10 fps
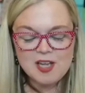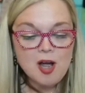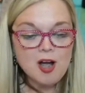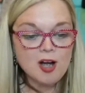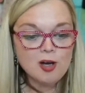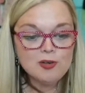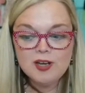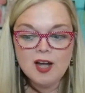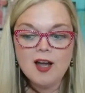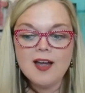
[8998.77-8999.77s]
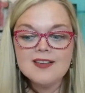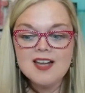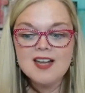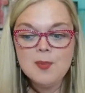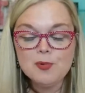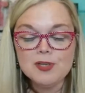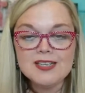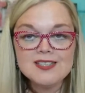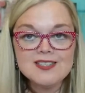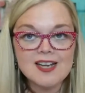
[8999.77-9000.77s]
Oh, and you guys, I'm really
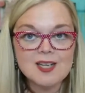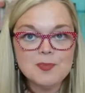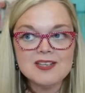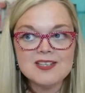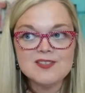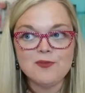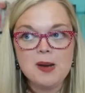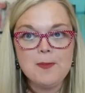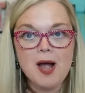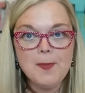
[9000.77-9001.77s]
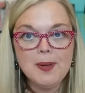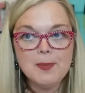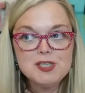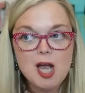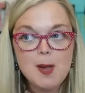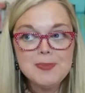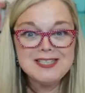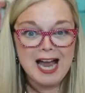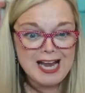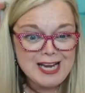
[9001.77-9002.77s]
excited because for my pop-up shop,
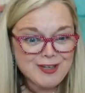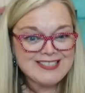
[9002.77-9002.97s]
Tiger is